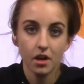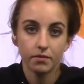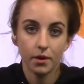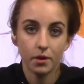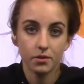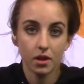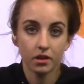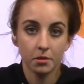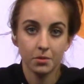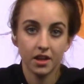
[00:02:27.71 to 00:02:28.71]
Photos are
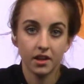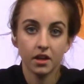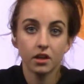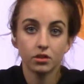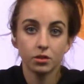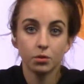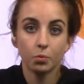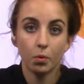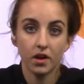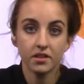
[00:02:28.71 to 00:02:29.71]
limited to
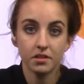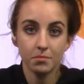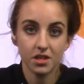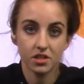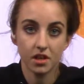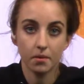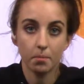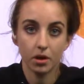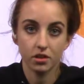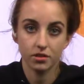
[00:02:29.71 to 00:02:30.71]
one submission
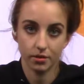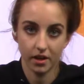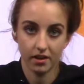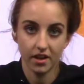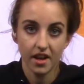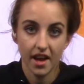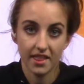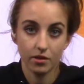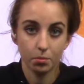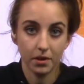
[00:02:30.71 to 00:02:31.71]
per student, and
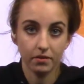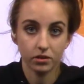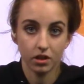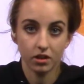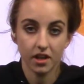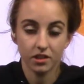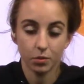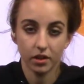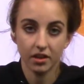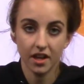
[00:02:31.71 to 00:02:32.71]
they will be returned as
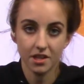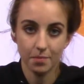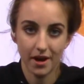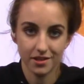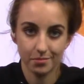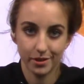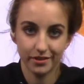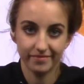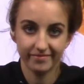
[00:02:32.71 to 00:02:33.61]
quickly as possible.